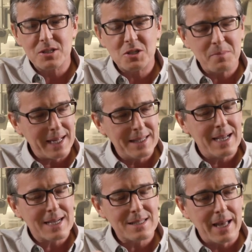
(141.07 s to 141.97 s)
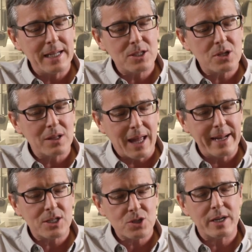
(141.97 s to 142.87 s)
spandex like
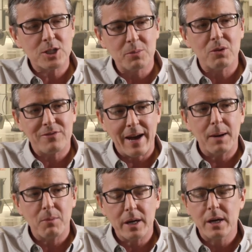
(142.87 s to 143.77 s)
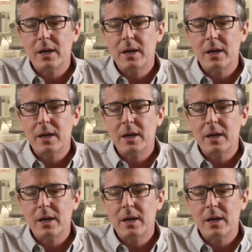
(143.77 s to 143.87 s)
stretchable fabric.